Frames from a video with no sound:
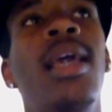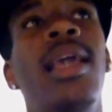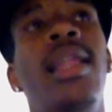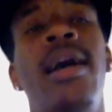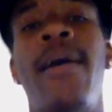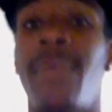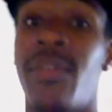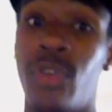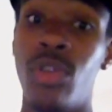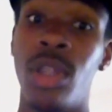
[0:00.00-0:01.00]
And
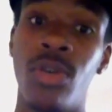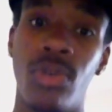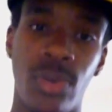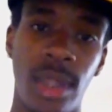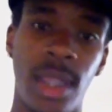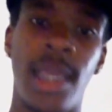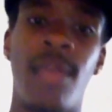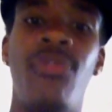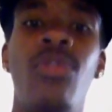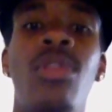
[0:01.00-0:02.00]
if you lose, one thing,
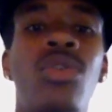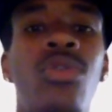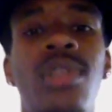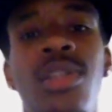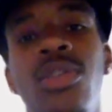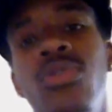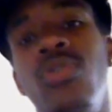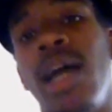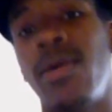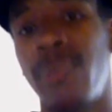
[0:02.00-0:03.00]
if you lose and you do
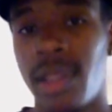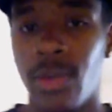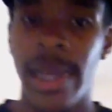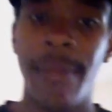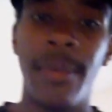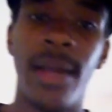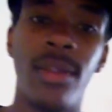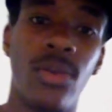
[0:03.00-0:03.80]
not win the rap battle,